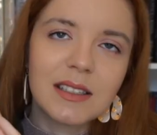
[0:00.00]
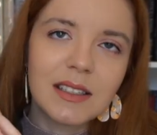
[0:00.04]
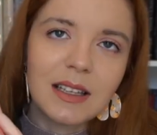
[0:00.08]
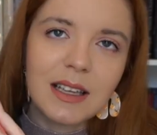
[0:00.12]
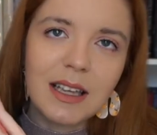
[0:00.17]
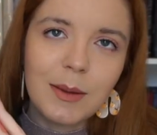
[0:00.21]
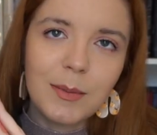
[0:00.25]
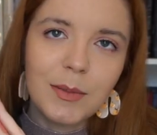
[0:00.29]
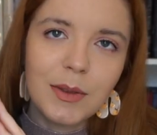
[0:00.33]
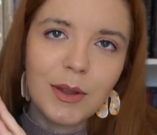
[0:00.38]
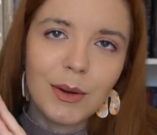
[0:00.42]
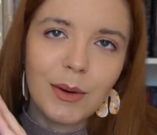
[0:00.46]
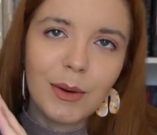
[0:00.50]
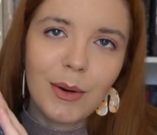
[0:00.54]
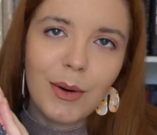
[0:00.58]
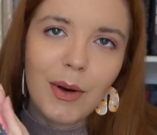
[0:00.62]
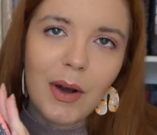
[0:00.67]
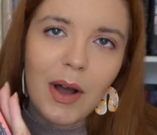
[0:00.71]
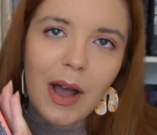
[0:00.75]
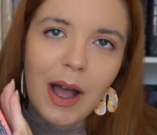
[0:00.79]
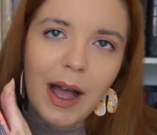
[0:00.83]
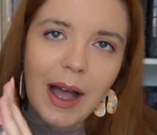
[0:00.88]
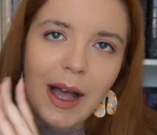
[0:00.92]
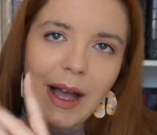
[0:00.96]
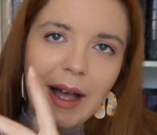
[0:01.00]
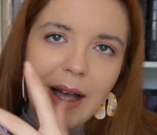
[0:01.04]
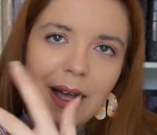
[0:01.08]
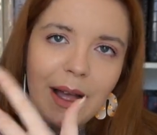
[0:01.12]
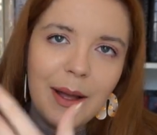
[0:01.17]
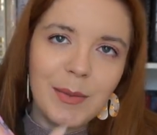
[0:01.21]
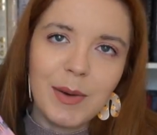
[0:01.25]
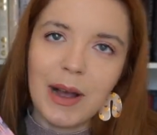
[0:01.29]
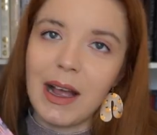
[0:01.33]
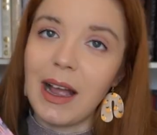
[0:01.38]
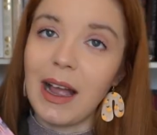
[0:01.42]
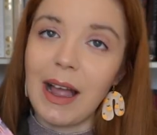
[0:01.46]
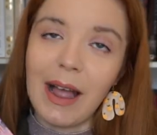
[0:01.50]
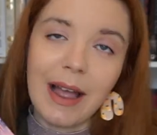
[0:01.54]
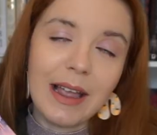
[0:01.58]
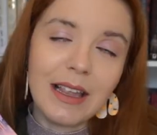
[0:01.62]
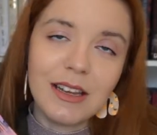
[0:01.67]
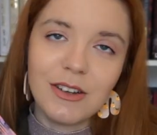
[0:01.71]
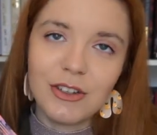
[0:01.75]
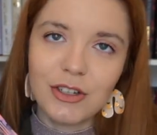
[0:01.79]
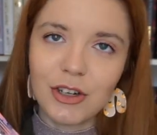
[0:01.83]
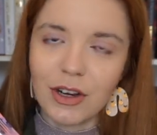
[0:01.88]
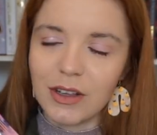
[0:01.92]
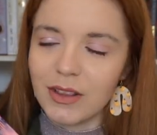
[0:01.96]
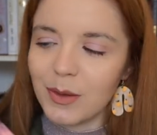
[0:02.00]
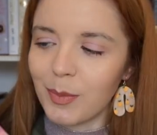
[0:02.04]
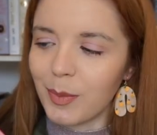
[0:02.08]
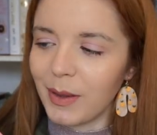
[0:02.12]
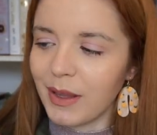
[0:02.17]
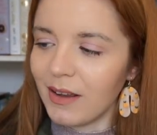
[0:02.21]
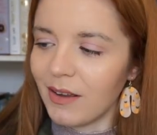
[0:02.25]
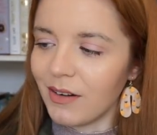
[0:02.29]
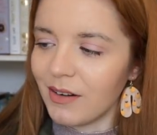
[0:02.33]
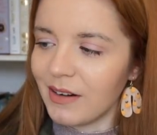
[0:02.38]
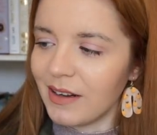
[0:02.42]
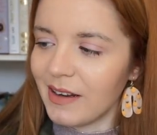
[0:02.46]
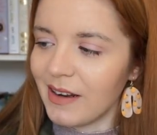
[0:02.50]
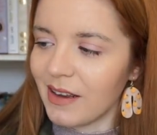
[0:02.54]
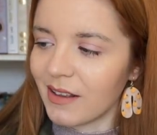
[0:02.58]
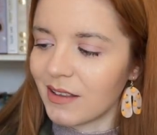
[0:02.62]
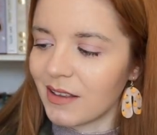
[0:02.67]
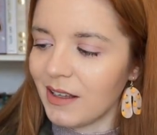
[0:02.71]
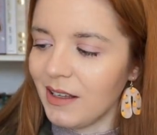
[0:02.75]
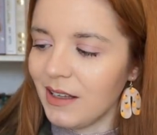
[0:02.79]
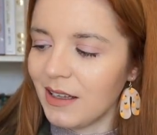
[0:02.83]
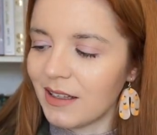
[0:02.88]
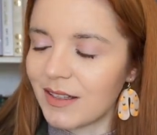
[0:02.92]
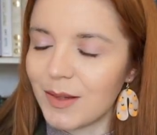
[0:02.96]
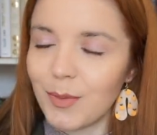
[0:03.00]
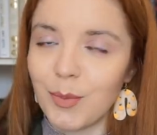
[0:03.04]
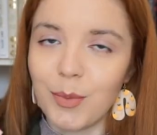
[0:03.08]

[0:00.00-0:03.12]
scheme though, I enjoy the pink on it. I think it's a